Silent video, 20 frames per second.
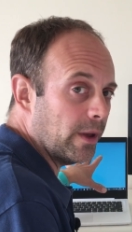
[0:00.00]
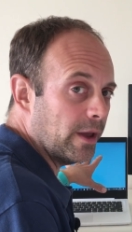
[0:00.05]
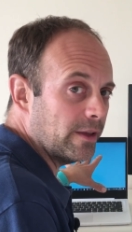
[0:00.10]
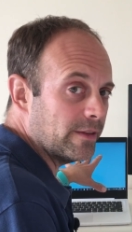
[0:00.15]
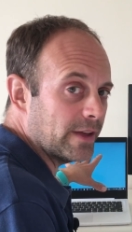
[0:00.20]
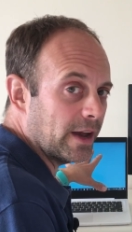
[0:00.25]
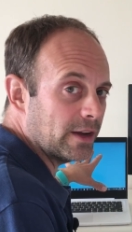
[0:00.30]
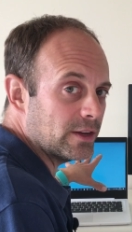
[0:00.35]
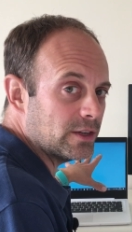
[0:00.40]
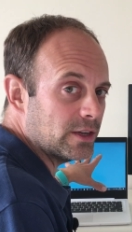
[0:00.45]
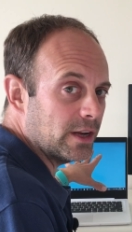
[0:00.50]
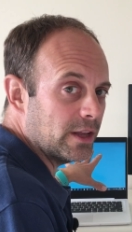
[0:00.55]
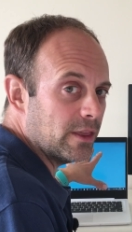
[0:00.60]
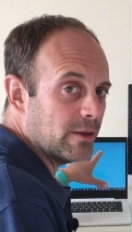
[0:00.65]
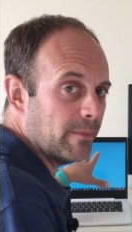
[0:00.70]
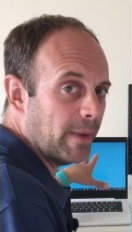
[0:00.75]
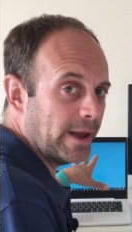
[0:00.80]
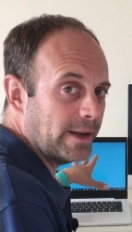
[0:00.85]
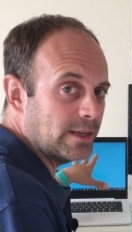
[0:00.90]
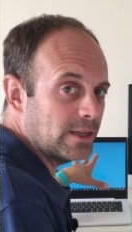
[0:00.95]
is actually
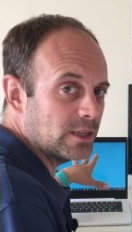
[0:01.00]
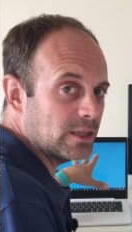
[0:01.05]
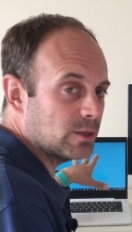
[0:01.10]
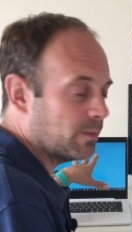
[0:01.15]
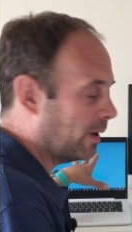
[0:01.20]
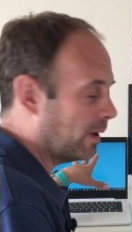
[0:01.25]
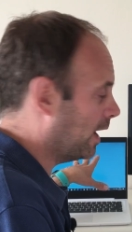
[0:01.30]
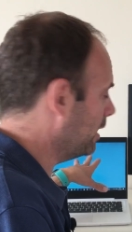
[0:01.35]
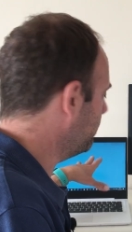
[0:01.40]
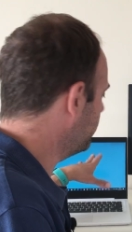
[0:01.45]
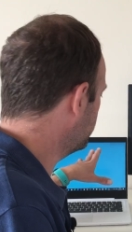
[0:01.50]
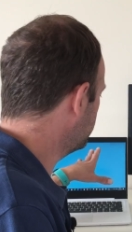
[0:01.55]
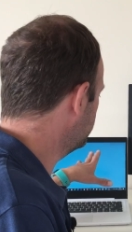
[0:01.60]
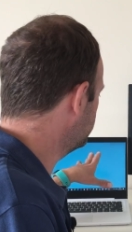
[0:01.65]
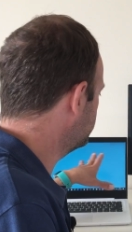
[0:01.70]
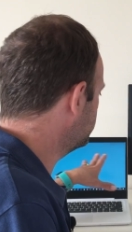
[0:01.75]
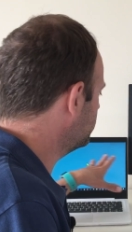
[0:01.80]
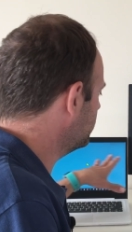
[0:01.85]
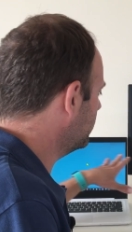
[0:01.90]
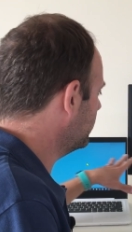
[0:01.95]
the main display
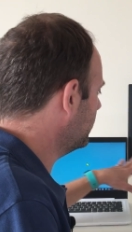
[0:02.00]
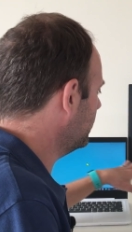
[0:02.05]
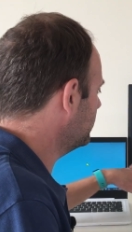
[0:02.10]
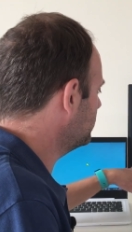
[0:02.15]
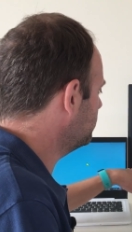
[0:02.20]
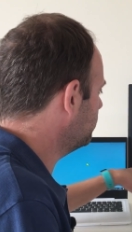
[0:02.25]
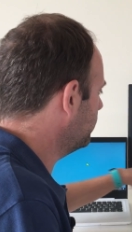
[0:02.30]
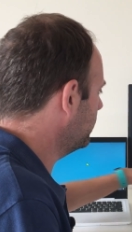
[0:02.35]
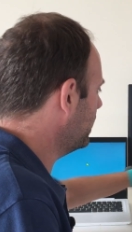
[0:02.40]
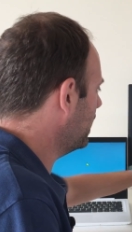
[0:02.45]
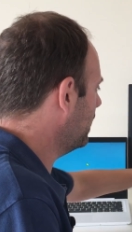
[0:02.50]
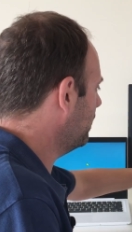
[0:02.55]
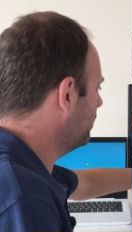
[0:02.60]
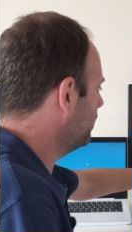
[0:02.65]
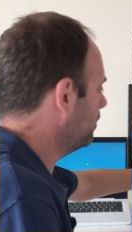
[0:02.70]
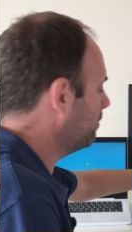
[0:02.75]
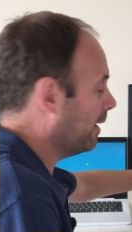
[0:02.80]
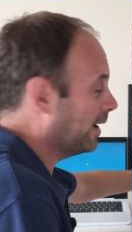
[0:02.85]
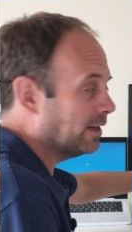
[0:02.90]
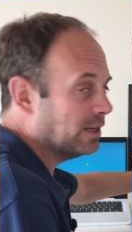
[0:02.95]
because I guess without
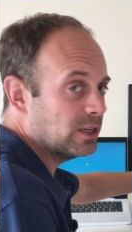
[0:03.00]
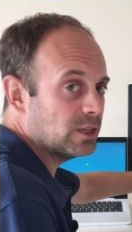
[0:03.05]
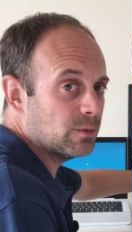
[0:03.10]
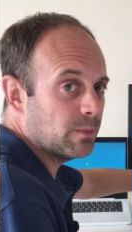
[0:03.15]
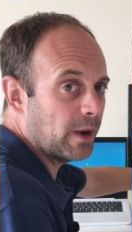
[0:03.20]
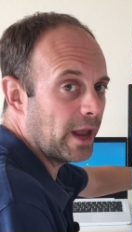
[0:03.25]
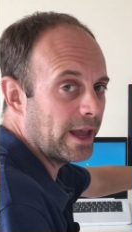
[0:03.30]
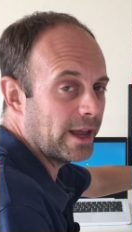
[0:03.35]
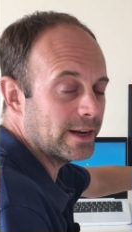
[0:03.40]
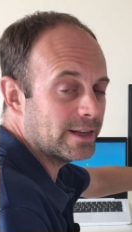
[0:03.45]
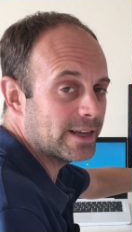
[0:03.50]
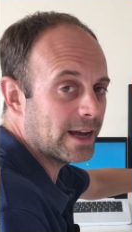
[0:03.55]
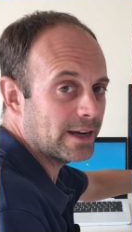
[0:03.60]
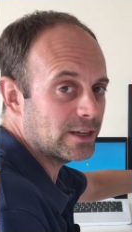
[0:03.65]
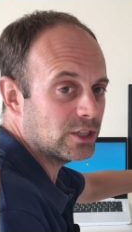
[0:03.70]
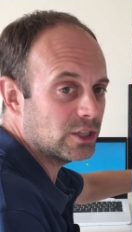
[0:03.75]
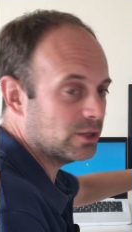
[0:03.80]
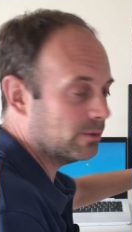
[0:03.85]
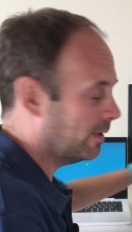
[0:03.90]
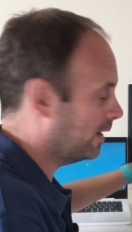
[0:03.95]
the main display
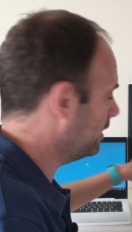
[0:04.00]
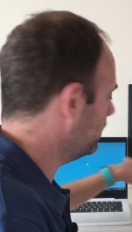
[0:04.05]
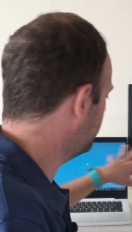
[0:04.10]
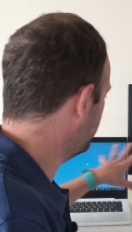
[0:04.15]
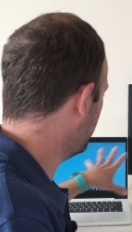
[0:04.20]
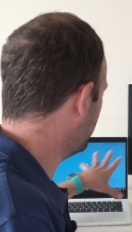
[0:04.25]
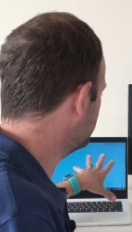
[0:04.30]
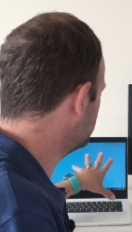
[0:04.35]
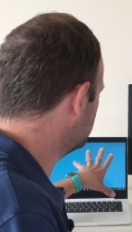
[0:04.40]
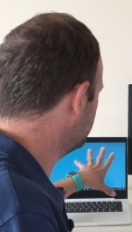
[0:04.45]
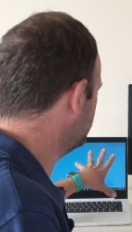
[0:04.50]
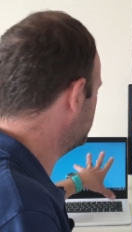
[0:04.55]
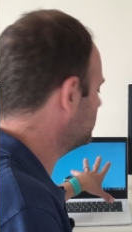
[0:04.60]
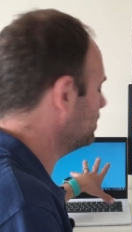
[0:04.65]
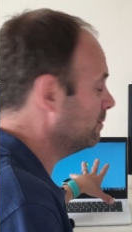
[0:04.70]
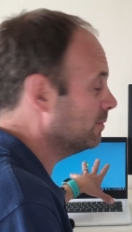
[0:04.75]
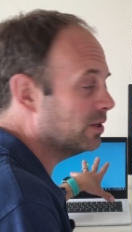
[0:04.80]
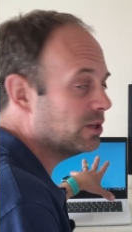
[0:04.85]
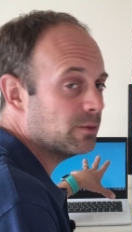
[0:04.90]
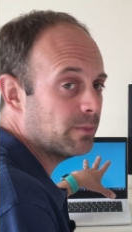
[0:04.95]
attached to it, there has to be
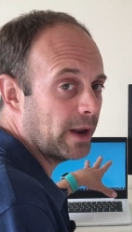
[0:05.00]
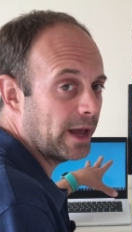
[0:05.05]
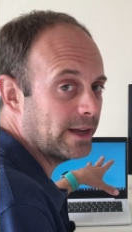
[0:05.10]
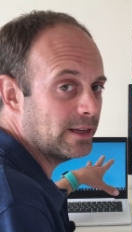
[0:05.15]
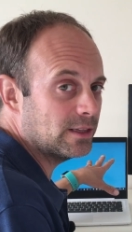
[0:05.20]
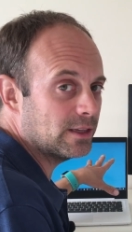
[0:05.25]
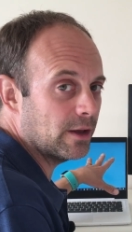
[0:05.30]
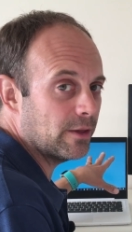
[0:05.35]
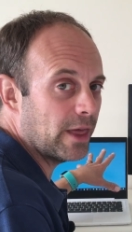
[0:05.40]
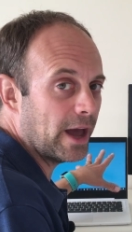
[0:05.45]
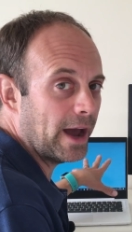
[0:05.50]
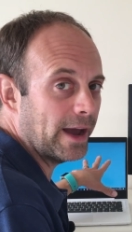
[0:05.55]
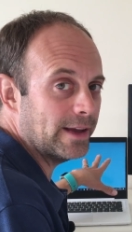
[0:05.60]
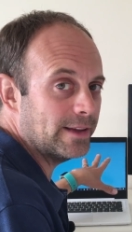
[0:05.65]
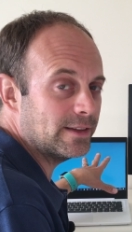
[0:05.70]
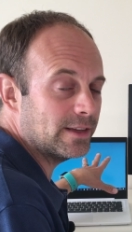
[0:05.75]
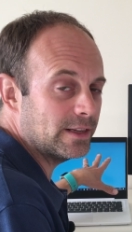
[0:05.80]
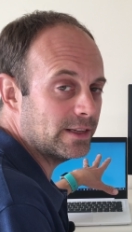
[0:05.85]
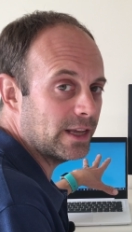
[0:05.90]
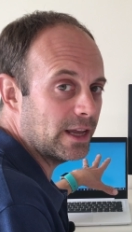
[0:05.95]
some display. So that
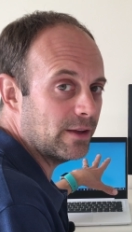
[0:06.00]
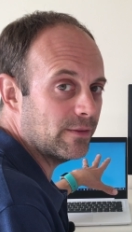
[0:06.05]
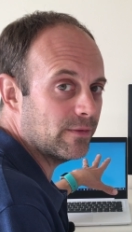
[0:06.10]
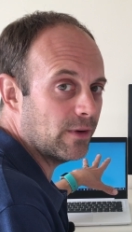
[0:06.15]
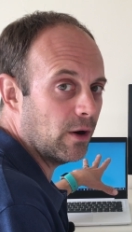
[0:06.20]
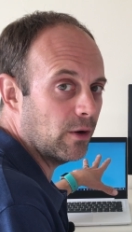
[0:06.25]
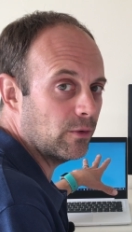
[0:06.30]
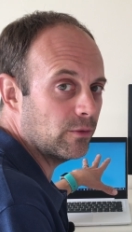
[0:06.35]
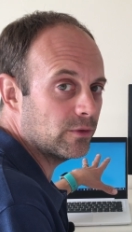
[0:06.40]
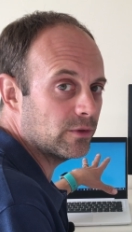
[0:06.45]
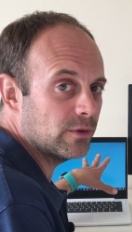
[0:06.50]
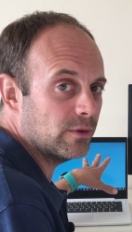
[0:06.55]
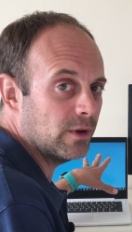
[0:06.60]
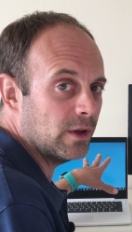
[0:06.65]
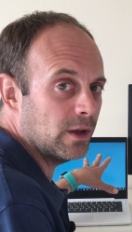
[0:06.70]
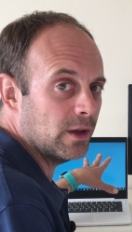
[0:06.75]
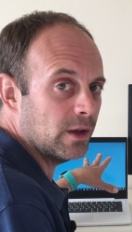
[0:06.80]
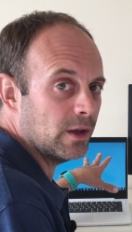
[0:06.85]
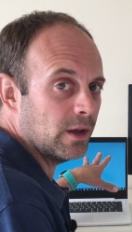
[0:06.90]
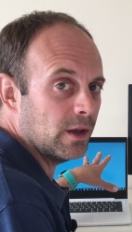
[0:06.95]
is the default
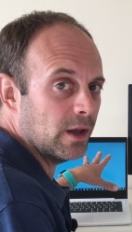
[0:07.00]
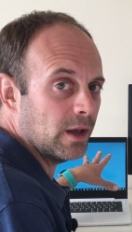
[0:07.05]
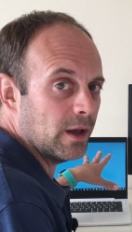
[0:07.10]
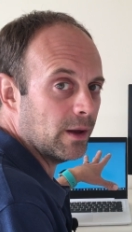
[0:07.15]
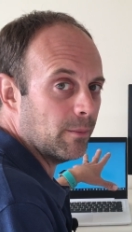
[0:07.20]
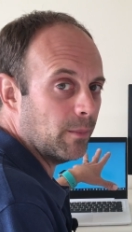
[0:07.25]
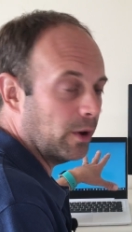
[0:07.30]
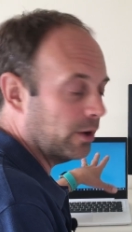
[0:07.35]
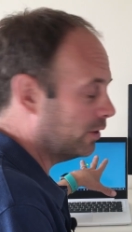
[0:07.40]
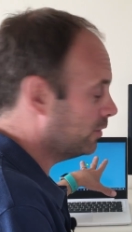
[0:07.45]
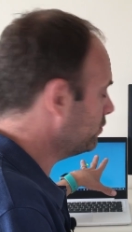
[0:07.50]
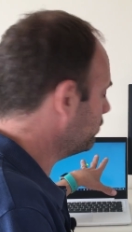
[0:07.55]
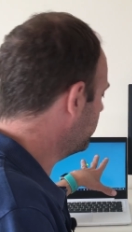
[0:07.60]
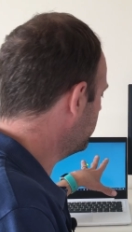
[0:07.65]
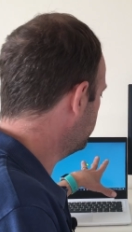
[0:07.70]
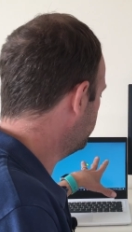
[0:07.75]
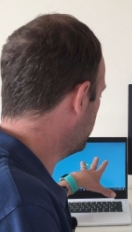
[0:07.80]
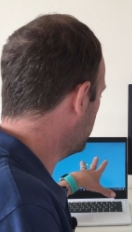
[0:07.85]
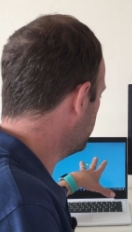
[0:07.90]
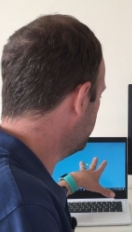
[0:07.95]
monitor at
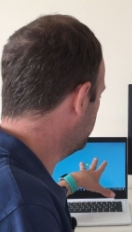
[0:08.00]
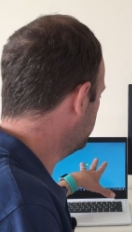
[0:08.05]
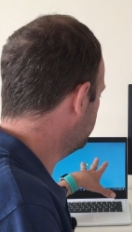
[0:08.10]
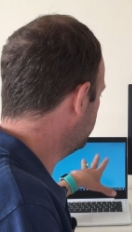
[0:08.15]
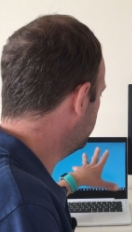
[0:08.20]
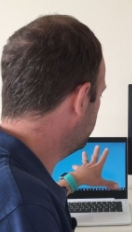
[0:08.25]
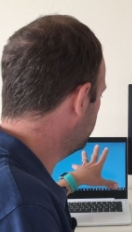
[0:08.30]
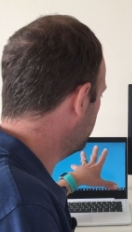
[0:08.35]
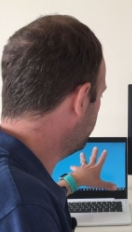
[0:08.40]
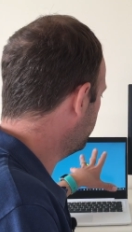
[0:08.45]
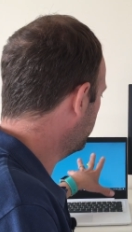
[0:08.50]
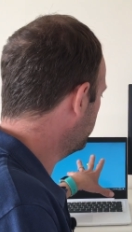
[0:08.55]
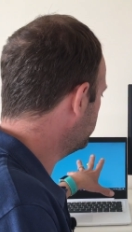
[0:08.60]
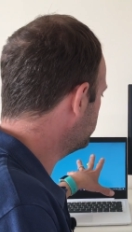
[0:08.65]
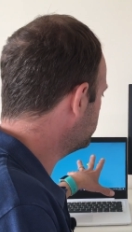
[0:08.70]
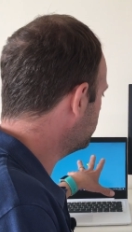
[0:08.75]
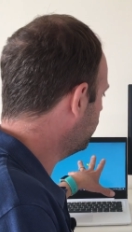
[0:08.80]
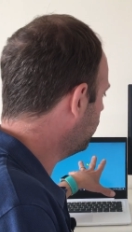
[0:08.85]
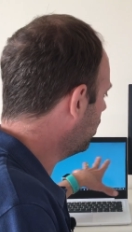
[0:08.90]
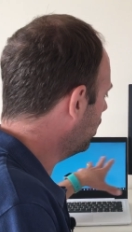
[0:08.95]
the moment,
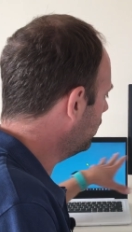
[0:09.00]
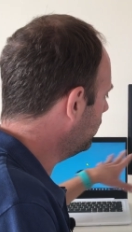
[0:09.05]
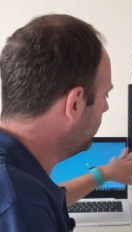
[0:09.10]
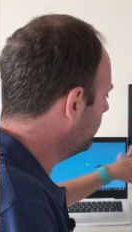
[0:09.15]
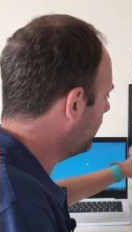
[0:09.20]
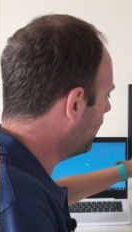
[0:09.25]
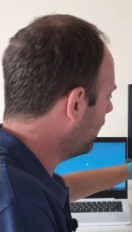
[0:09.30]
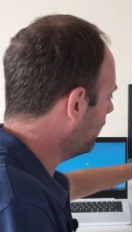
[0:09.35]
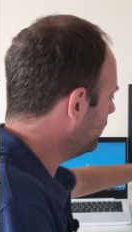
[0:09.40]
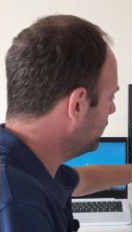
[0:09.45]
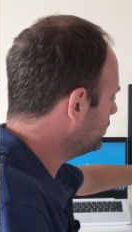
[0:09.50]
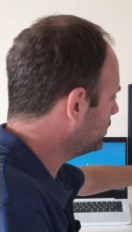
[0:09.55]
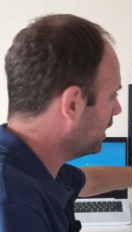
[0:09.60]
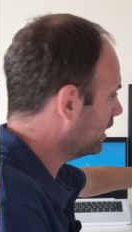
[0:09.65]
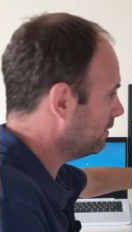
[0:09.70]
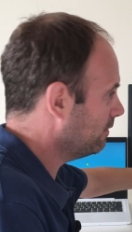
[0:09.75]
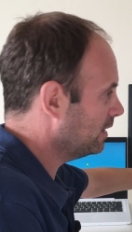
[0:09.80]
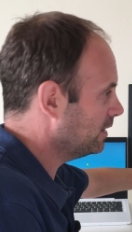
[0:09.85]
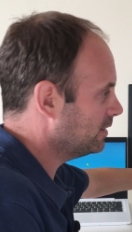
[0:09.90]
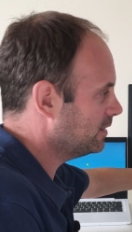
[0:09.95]
monitor 1, and the
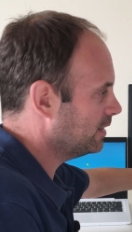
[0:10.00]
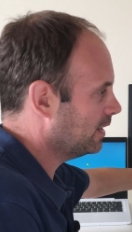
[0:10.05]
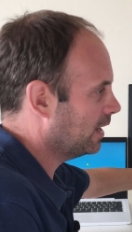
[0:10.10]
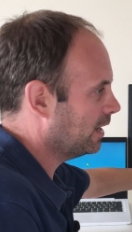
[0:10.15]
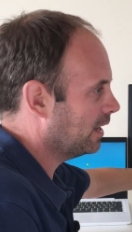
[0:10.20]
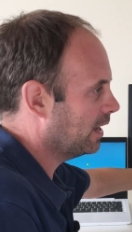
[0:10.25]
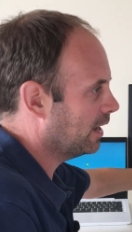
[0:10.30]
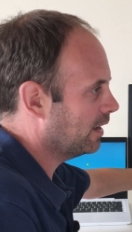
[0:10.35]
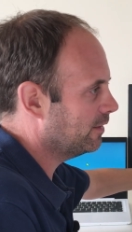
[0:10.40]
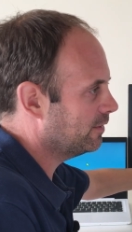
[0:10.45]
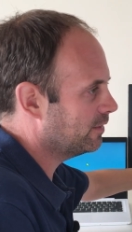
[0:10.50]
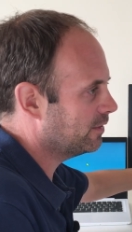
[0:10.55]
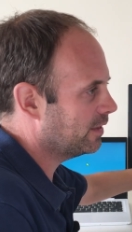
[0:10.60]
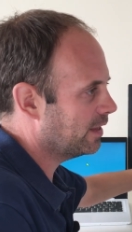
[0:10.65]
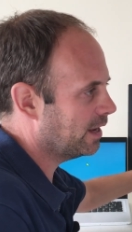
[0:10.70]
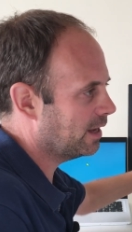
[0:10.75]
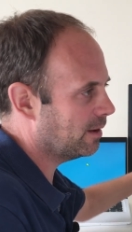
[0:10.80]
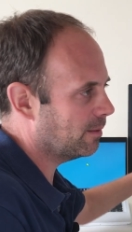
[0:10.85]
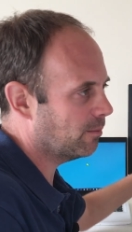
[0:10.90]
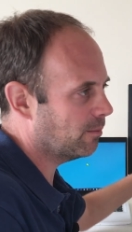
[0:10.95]
JVC is the